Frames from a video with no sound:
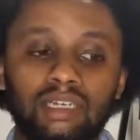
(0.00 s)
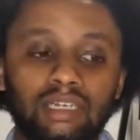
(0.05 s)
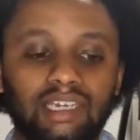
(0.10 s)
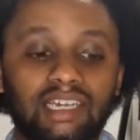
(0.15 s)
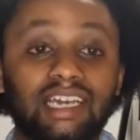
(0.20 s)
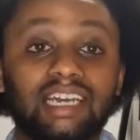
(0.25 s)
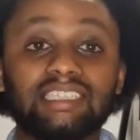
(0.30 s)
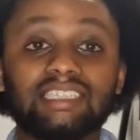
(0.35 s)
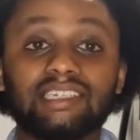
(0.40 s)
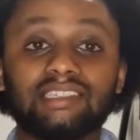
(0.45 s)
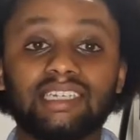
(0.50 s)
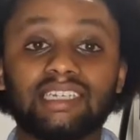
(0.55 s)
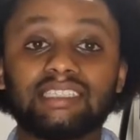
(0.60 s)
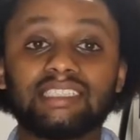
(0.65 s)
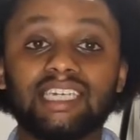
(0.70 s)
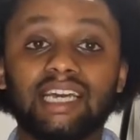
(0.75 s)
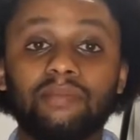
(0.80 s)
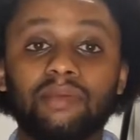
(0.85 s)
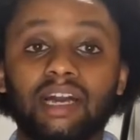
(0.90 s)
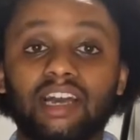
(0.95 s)
Until
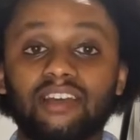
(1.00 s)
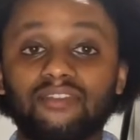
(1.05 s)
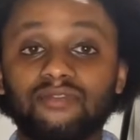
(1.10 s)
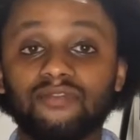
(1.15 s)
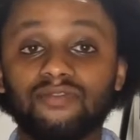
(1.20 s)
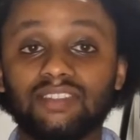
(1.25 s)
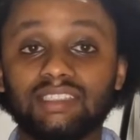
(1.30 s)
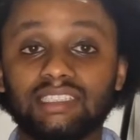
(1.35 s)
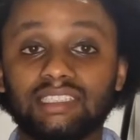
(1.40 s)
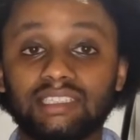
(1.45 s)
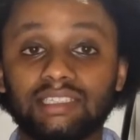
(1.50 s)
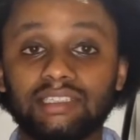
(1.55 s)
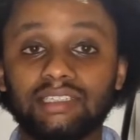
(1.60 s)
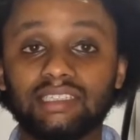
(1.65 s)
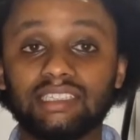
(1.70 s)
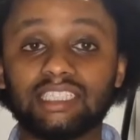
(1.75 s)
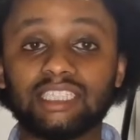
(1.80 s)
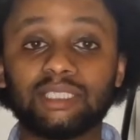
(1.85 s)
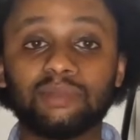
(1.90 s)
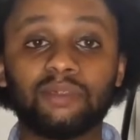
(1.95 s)
next time, I'm Fassil,
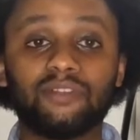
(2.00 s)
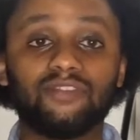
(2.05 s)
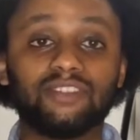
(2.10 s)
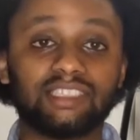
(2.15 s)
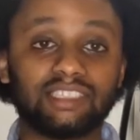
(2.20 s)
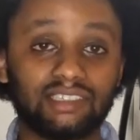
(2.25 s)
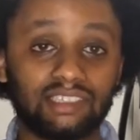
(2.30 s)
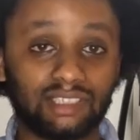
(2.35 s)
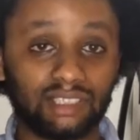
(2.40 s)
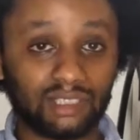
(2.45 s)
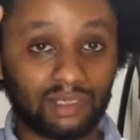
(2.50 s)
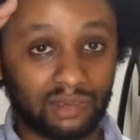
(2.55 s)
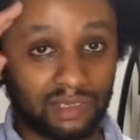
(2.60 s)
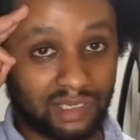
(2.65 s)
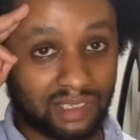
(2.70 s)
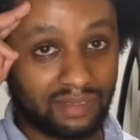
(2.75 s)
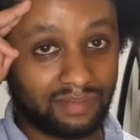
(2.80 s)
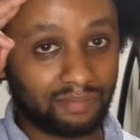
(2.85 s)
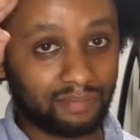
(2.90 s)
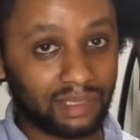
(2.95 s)
and this has been Fassil Eats the
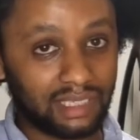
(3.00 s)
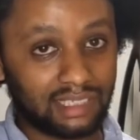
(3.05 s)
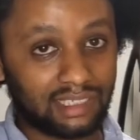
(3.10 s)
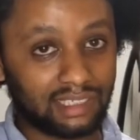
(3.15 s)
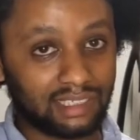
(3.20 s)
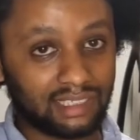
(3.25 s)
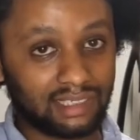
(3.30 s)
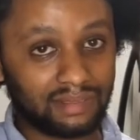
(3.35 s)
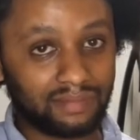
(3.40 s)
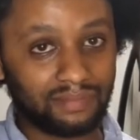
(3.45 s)
World. Peace.